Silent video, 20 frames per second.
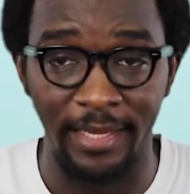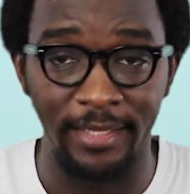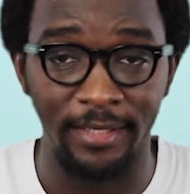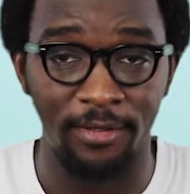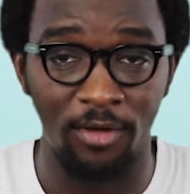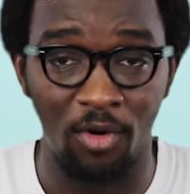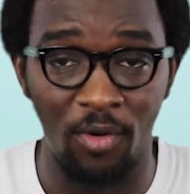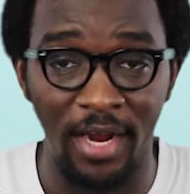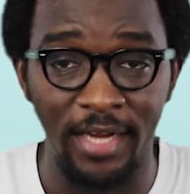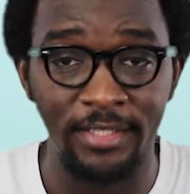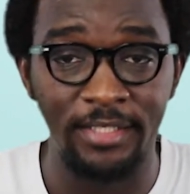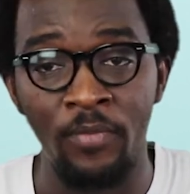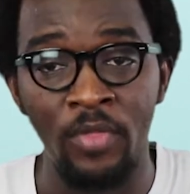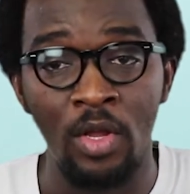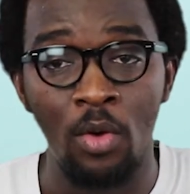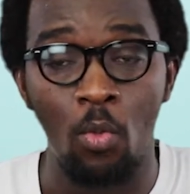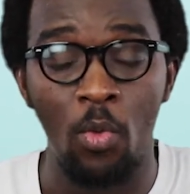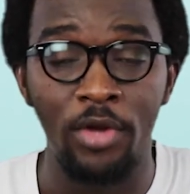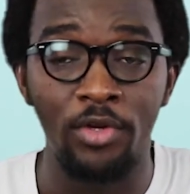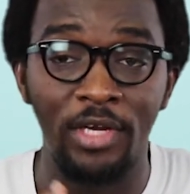All right,
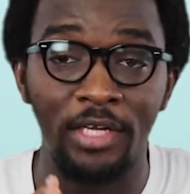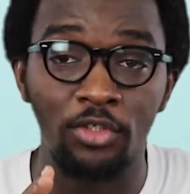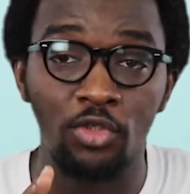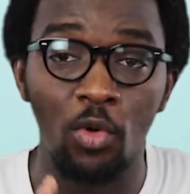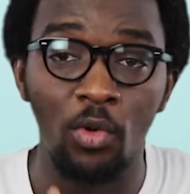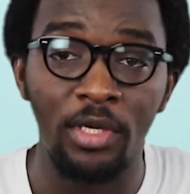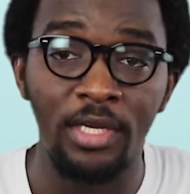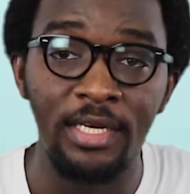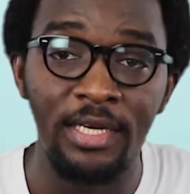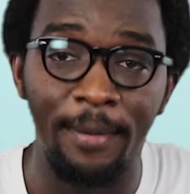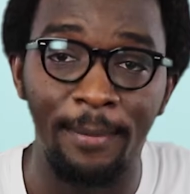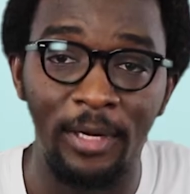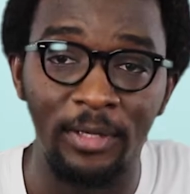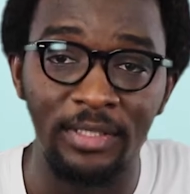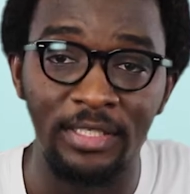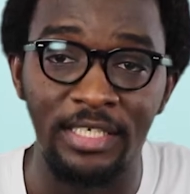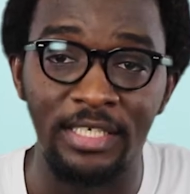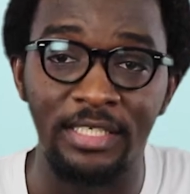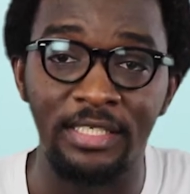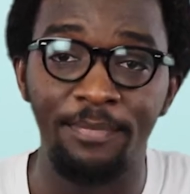when you are talking
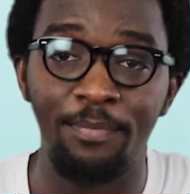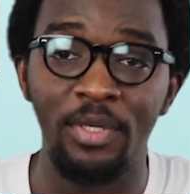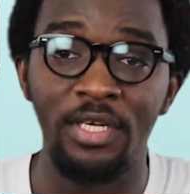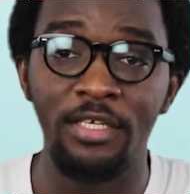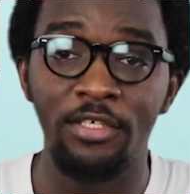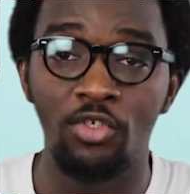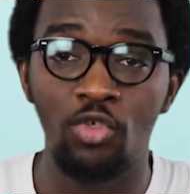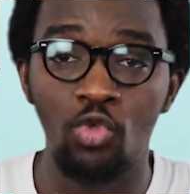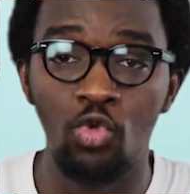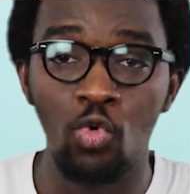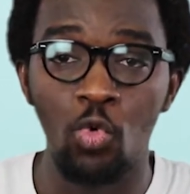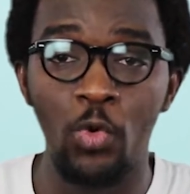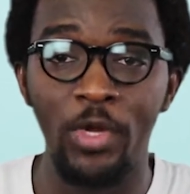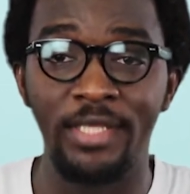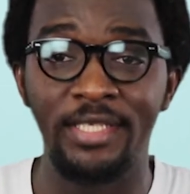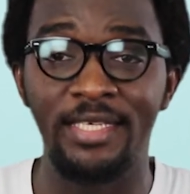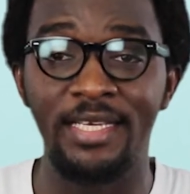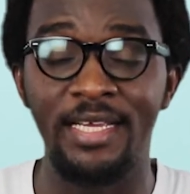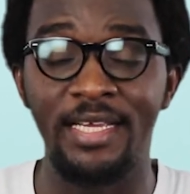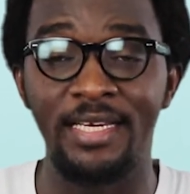about this, please do
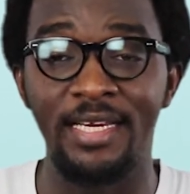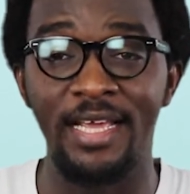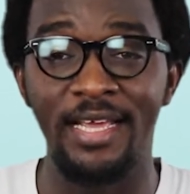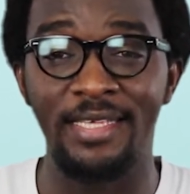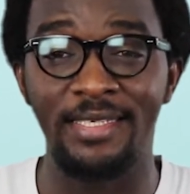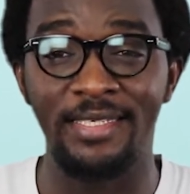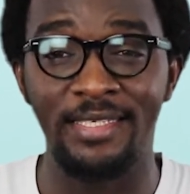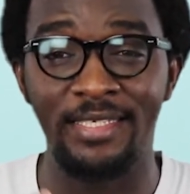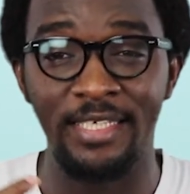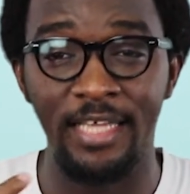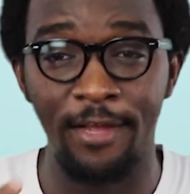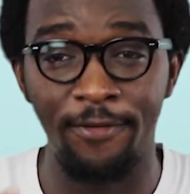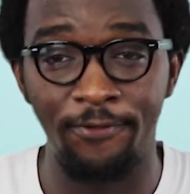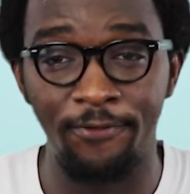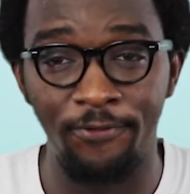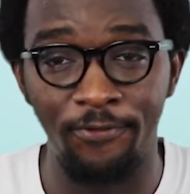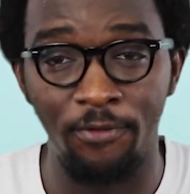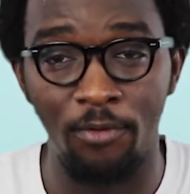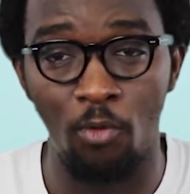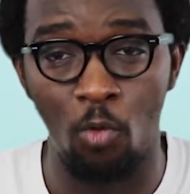it in a
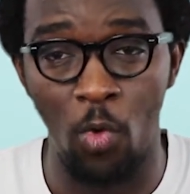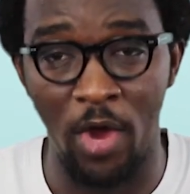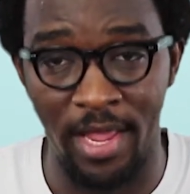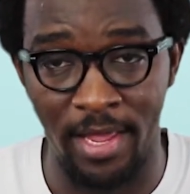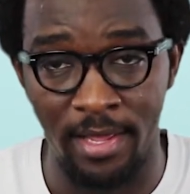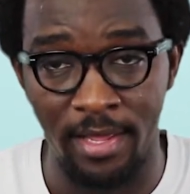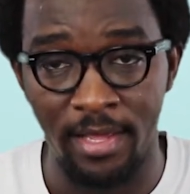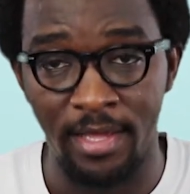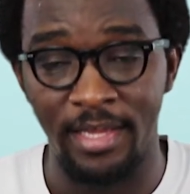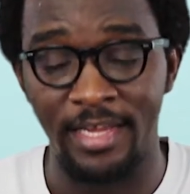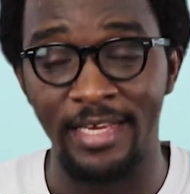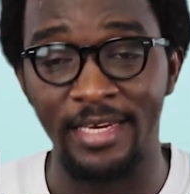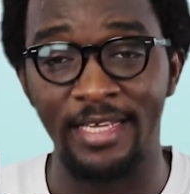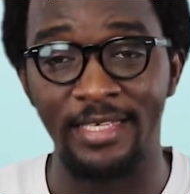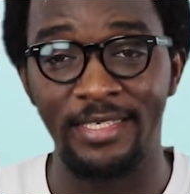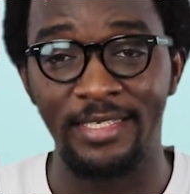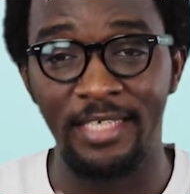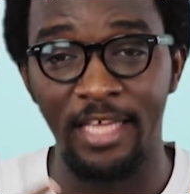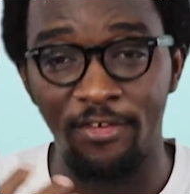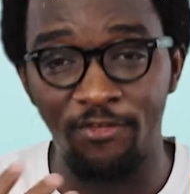safe way, in a
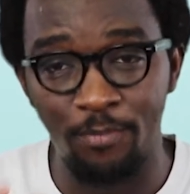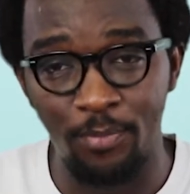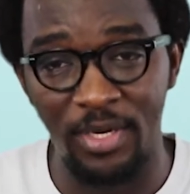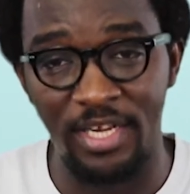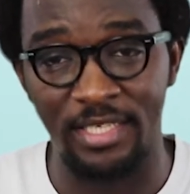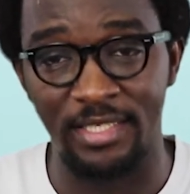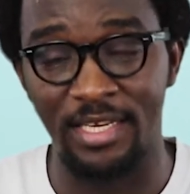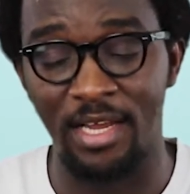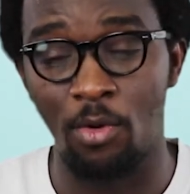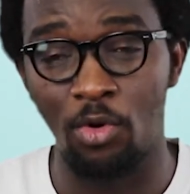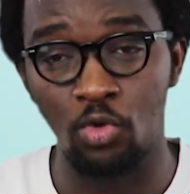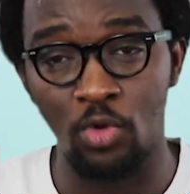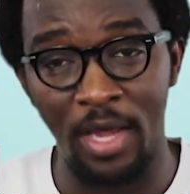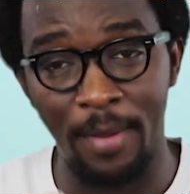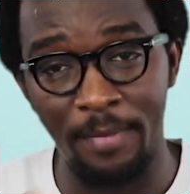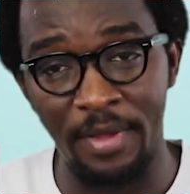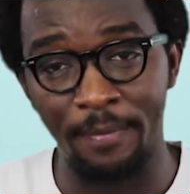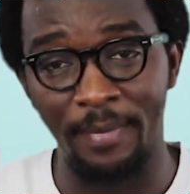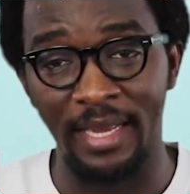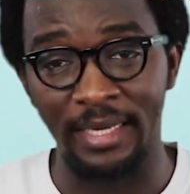safe place. Now, what do I
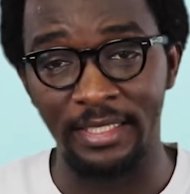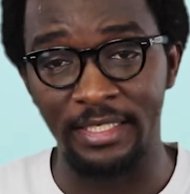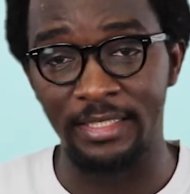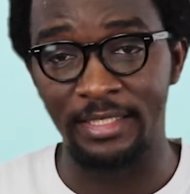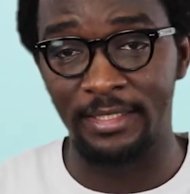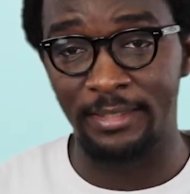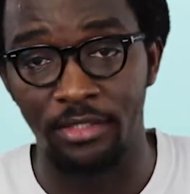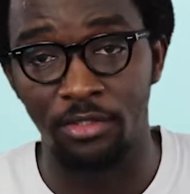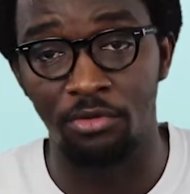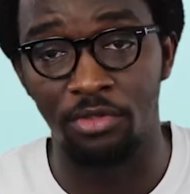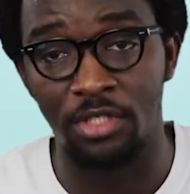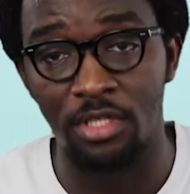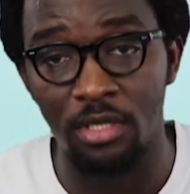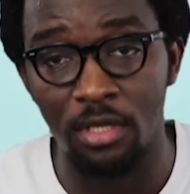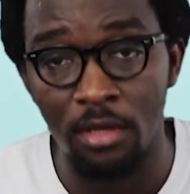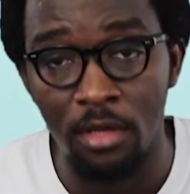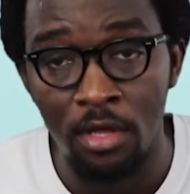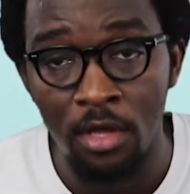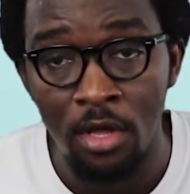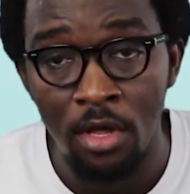mean by this? You see,
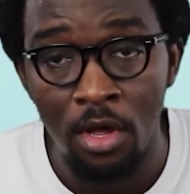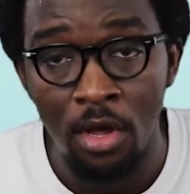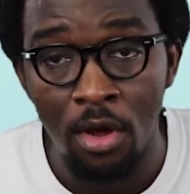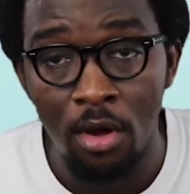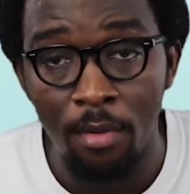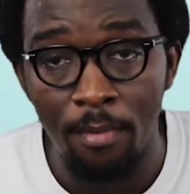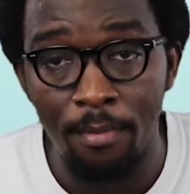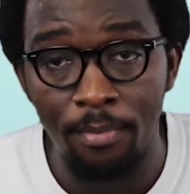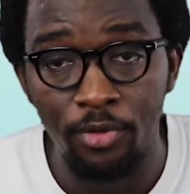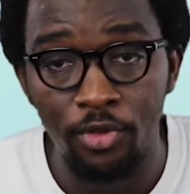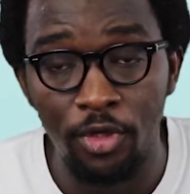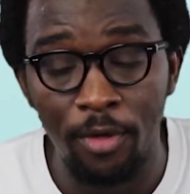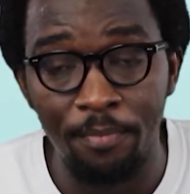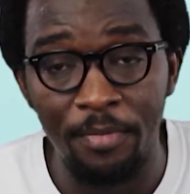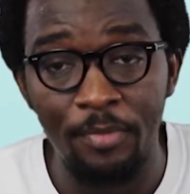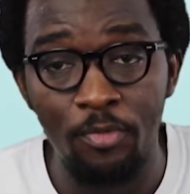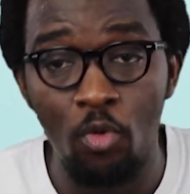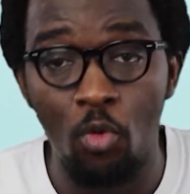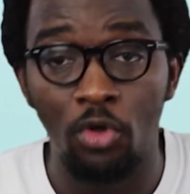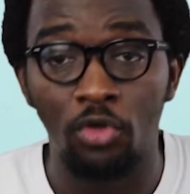some
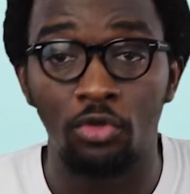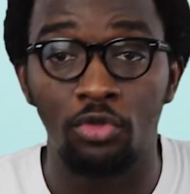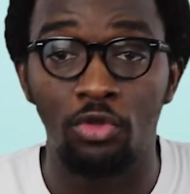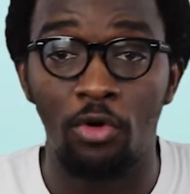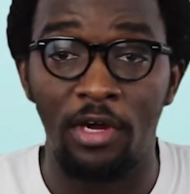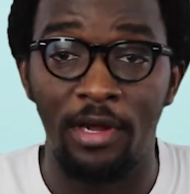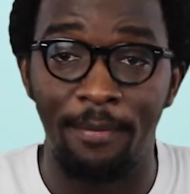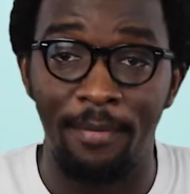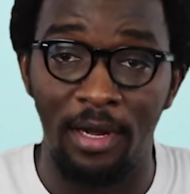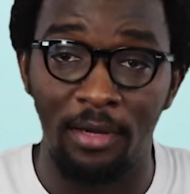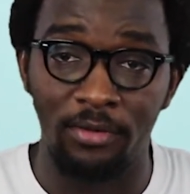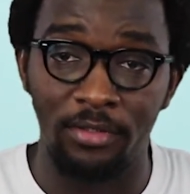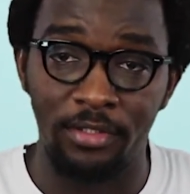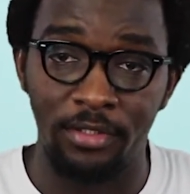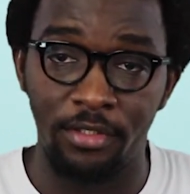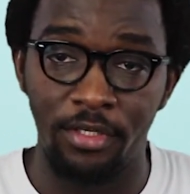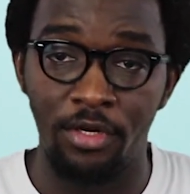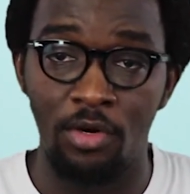people want to talk about